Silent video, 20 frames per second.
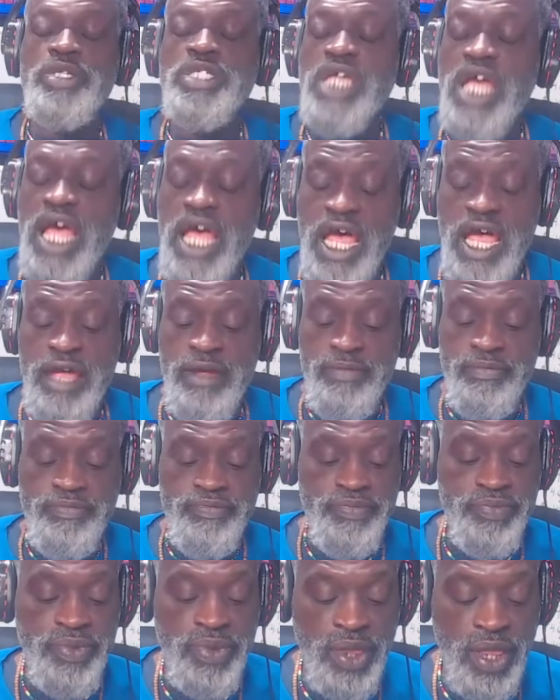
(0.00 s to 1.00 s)

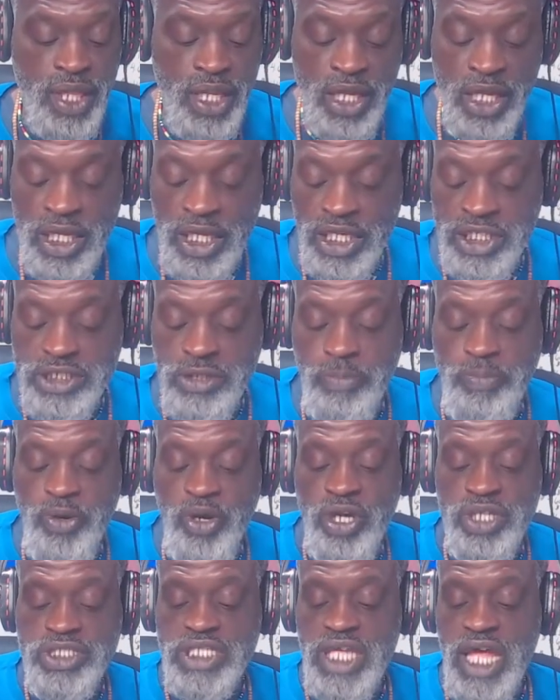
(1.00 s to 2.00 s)
time.
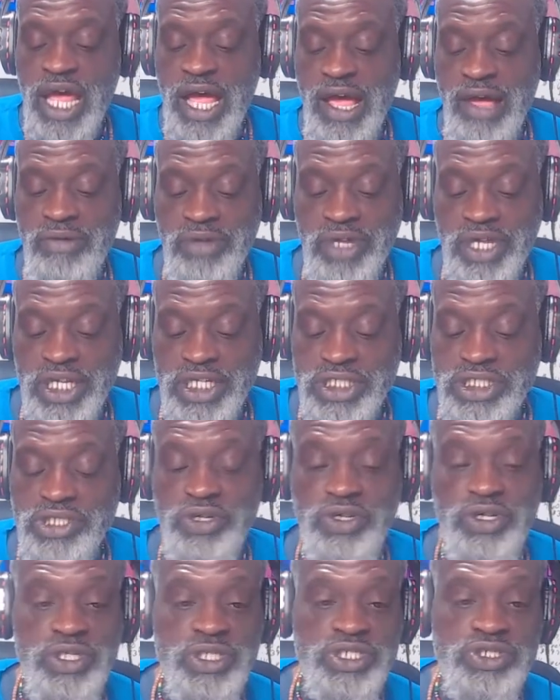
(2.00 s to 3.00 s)
Proper time. Get
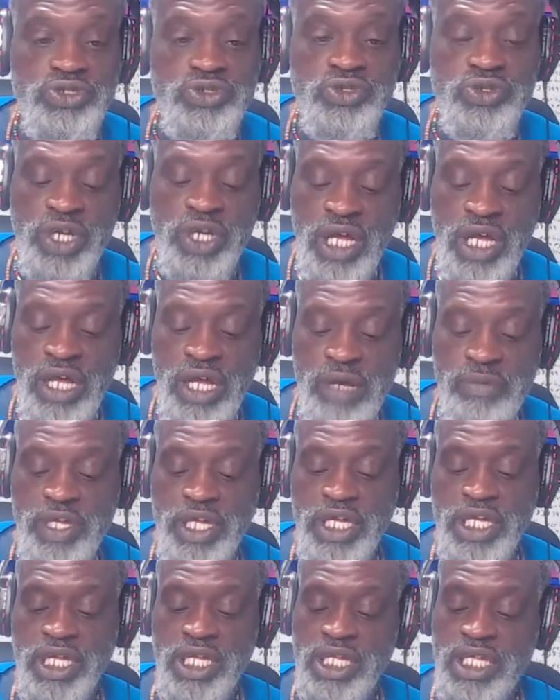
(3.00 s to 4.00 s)
your um,
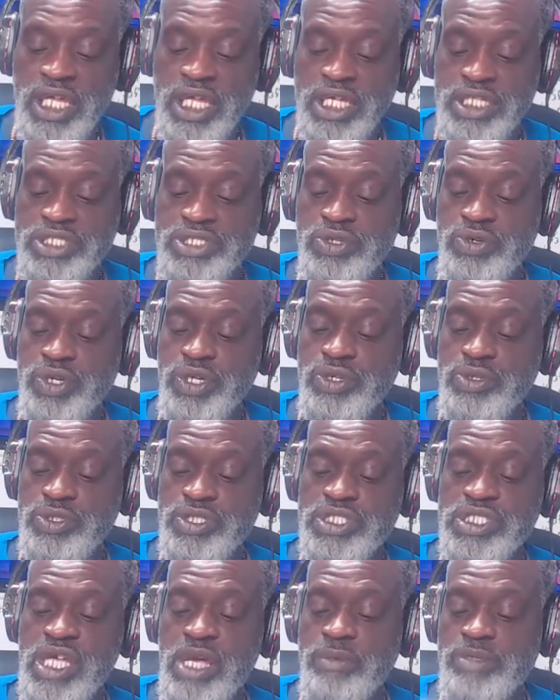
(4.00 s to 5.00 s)
get get your Nguzo
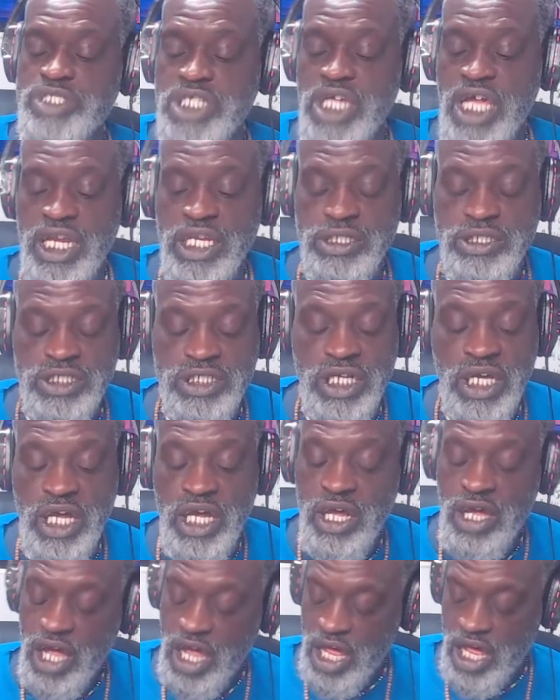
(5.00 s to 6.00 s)
Saba challenge,
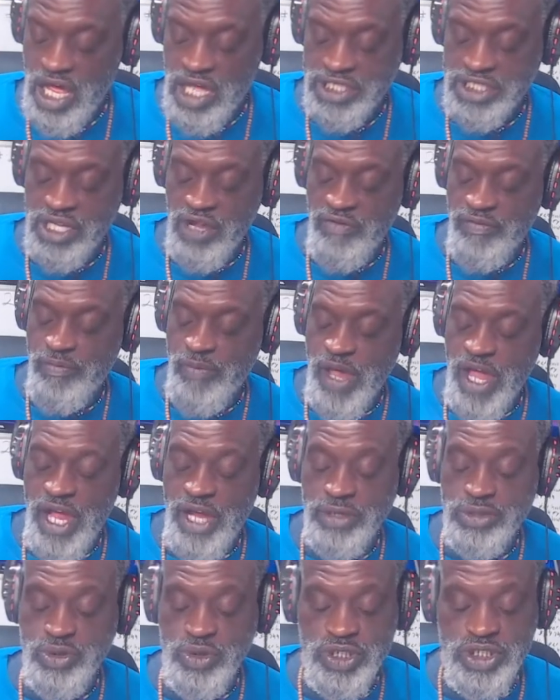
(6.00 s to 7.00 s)
uh, self
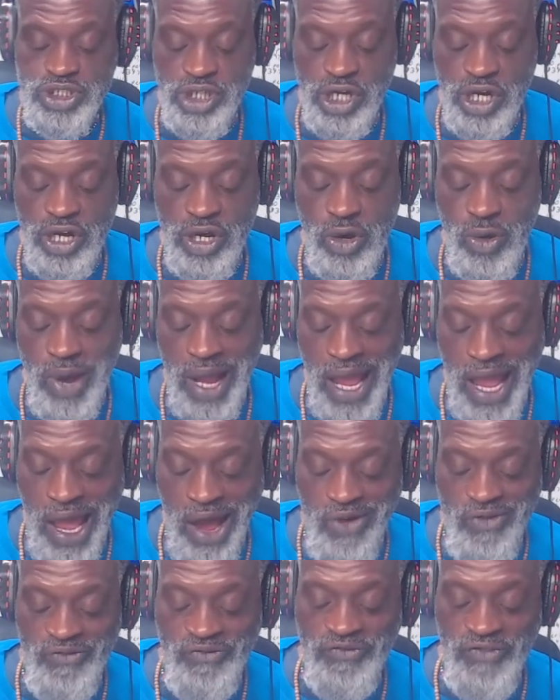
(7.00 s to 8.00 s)
mastery journal
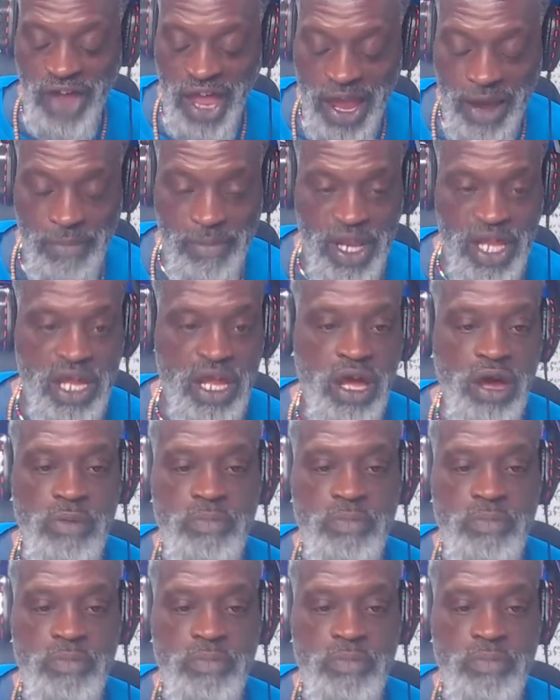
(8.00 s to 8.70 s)
out, family.